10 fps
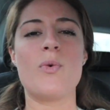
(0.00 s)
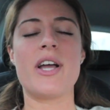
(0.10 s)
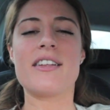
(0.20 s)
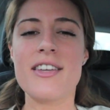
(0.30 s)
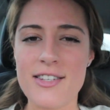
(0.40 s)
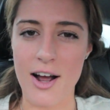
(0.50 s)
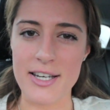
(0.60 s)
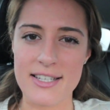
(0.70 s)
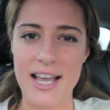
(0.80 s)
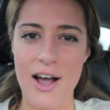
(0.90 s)
We got to
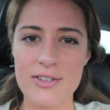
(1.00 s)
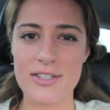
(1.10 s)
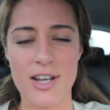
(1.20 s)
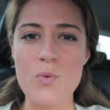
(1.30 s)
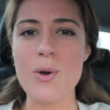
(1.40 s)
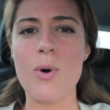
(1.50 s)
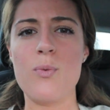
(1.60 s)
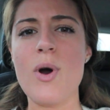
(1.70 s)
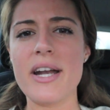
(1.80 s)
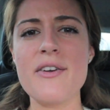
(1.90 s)
Tanya's house. We were
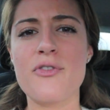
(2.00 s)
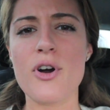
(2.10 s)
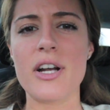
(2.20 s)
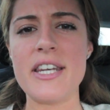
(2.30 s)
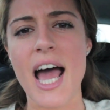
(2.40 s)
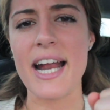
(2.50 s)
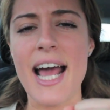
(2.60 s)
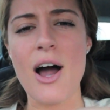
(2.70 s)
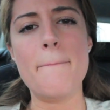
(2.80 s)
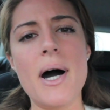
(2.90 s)
ready for a night
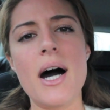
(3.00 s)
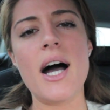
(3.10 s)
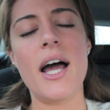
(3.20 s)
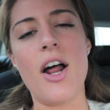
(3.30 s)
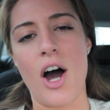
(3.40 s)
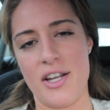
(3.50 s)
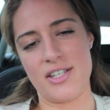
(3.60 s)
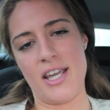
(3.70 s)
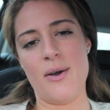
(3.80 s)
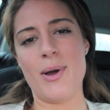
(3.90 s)
out, but
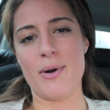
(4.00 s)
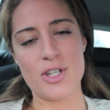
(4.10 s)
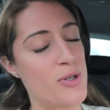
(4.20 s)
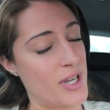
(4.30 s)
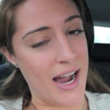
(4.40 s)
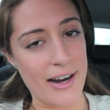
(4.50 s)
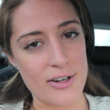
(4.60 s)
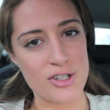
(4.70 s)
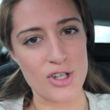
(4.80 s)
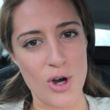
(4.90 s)
honestly, we were too
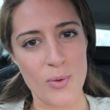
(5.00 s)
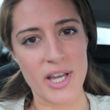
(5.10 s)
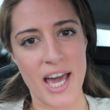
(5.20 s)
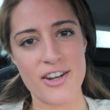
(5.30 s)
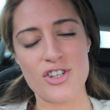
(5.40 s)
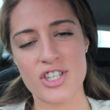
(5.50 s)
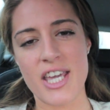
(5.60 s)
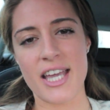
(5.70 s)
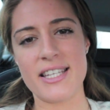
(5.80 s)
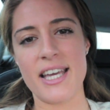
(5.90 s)
tired, so we kind of just
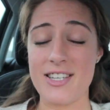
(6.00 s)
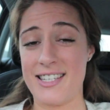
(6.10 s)
kicked it.